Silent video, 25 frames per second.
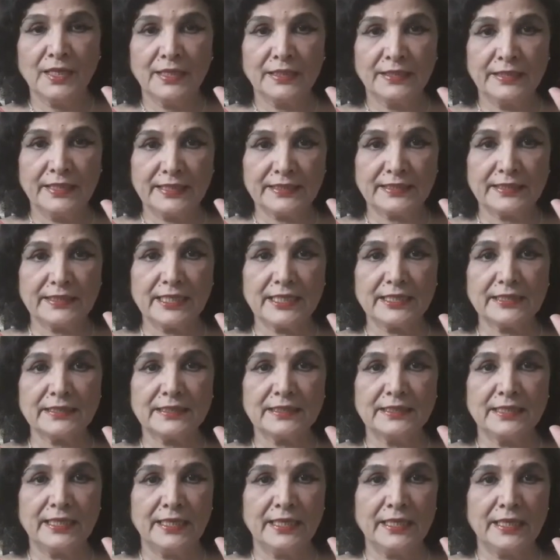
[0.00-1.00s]
this is
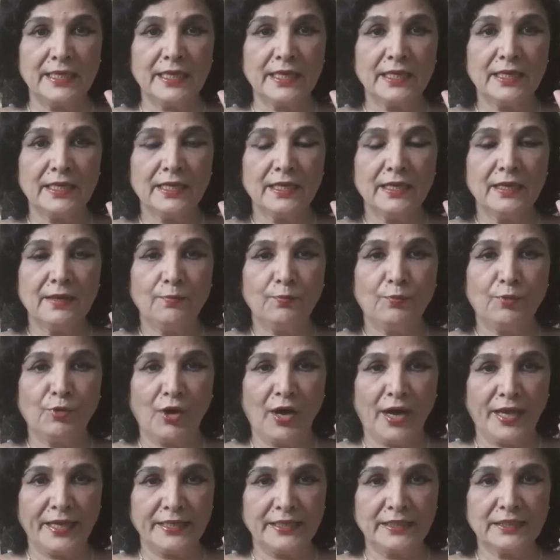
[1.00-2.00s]
the
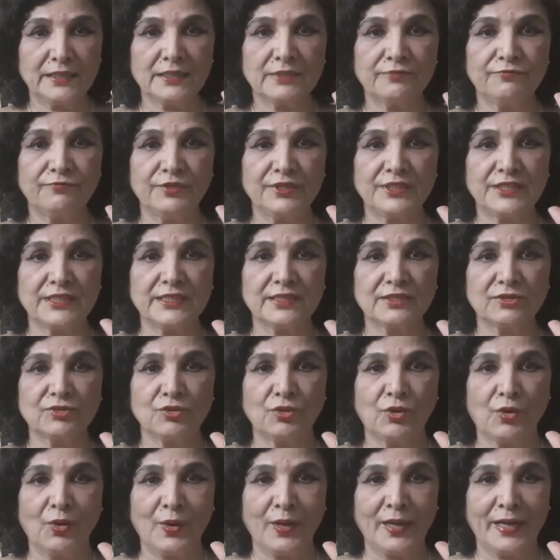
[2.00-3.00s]
point which is
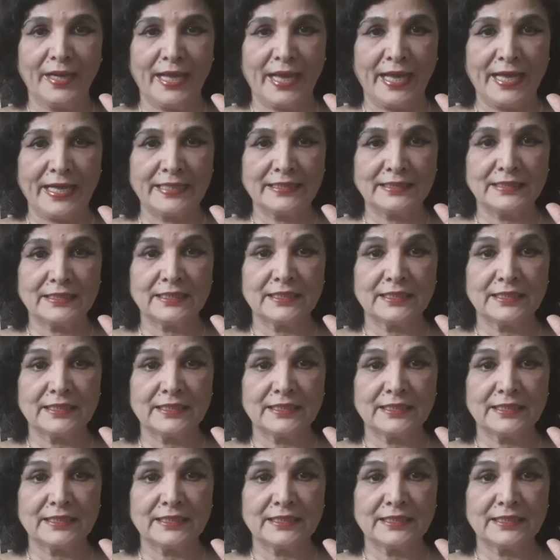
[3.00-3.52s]
called as